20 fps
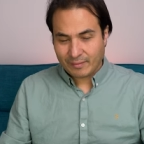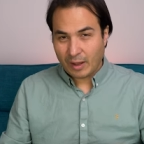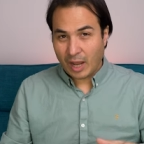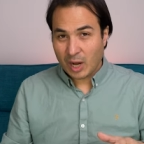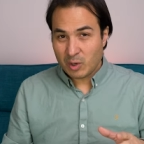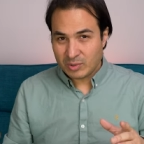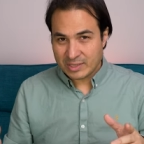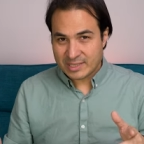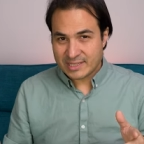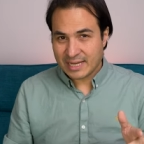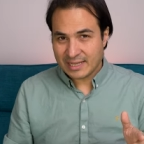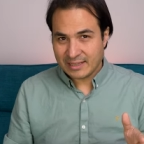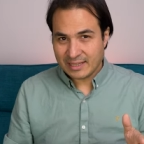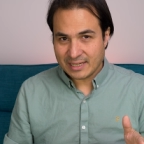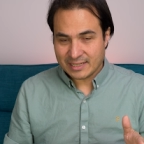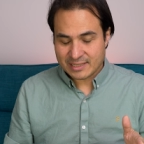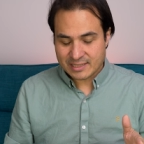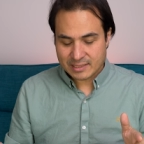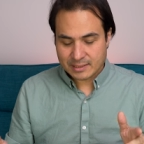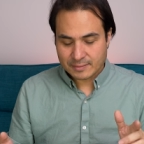I would say
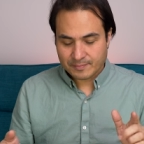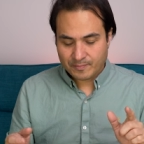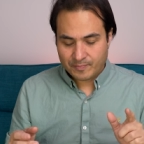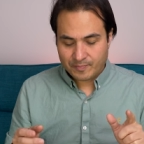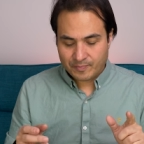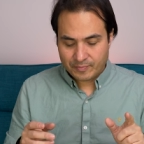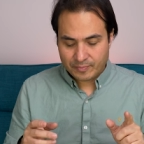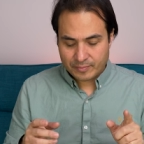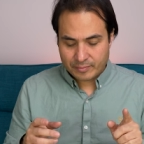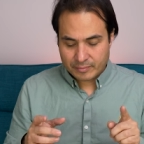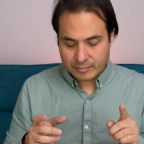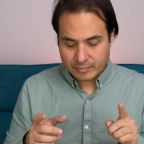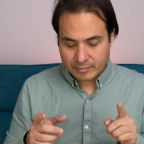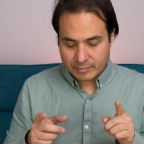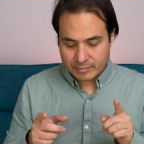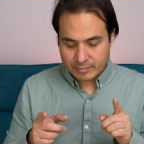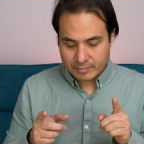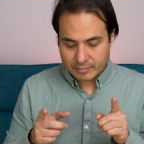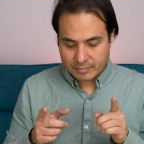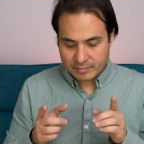this.
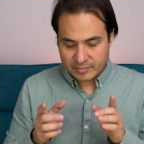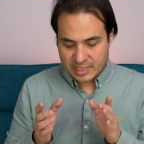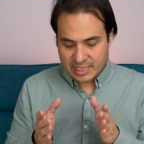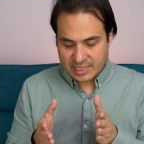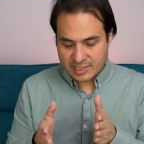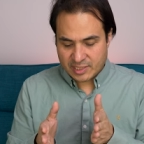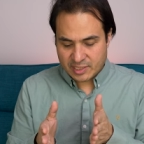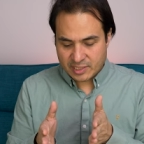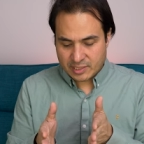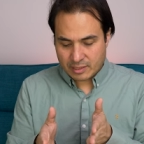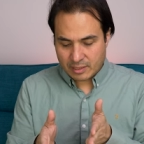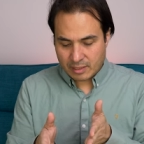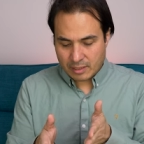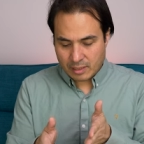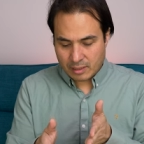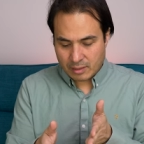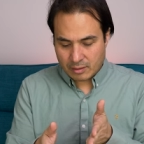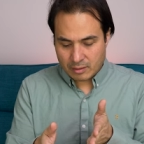This is